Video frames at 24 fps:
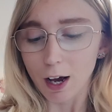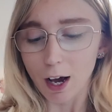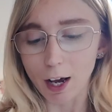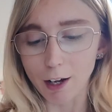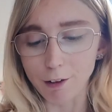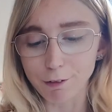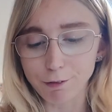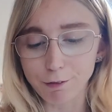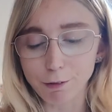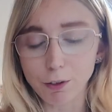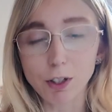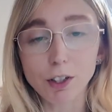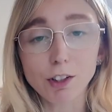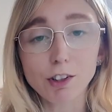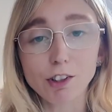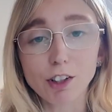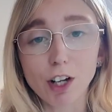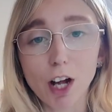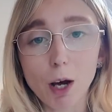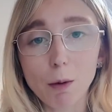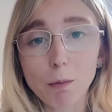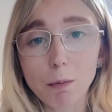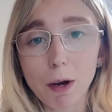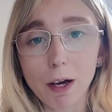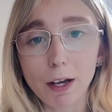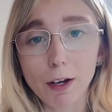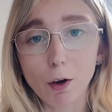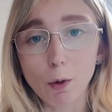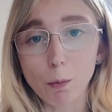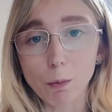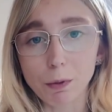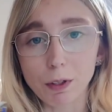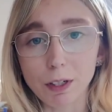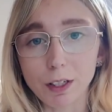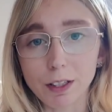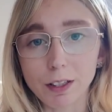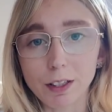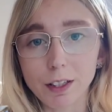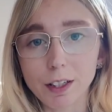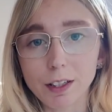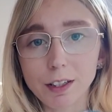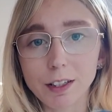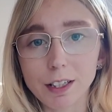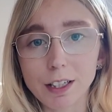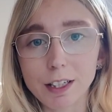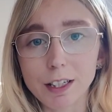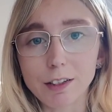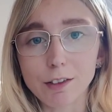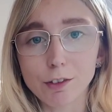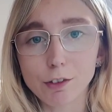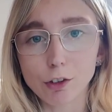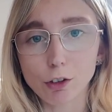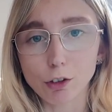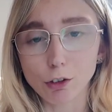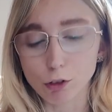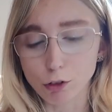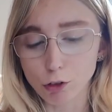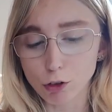I'm going to start by opening these